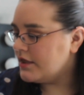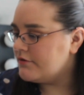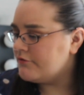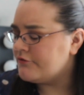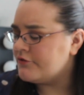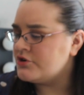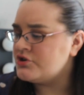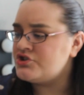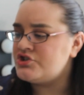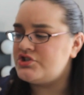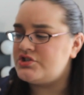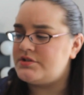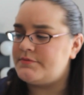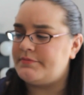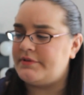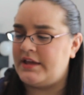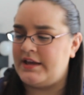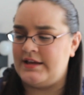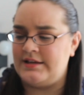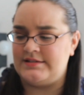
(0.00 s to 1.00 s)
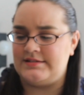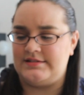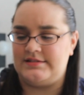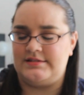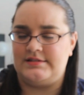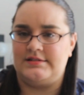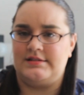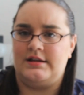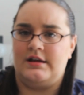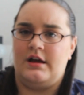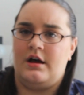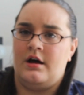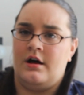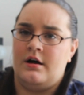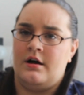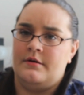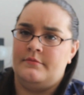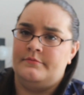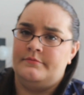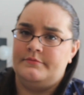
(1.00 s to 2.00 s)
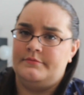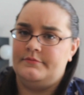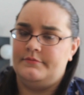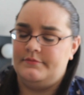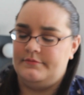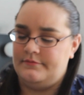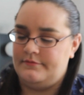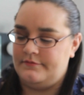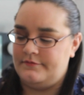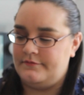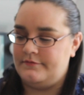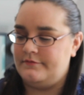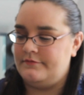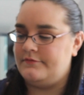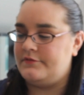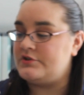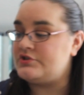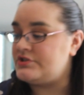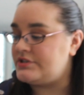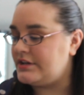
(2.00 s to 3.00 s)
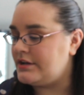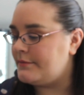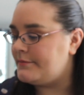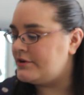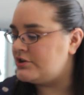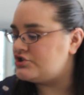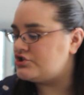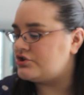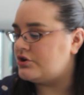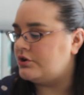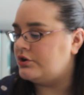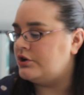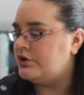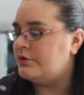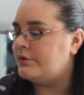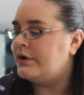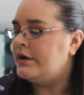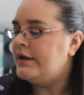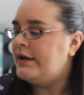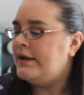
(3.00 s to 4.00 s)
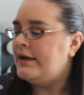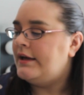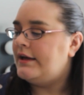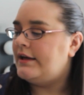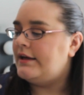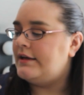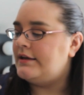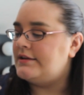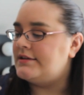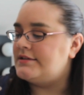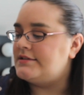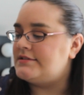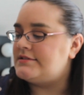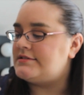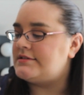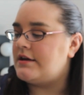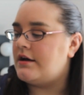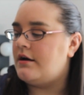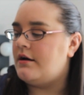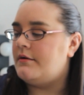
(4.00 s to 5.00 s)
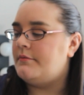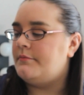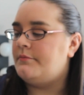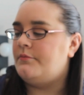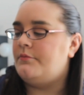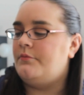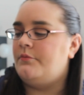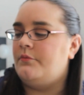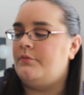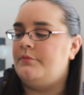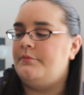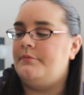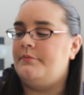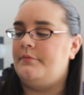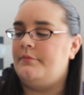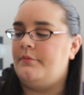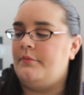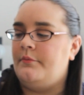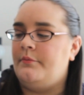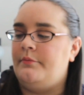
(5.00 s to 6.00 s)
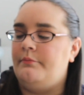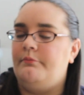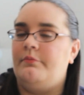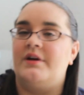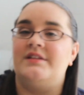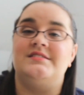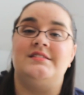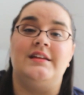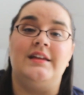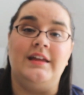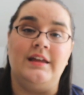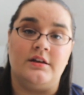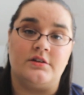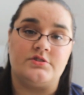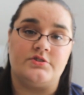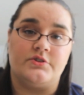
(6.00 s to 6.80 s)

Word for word: First place, um, first thing I'm going to show you is um, went to Ink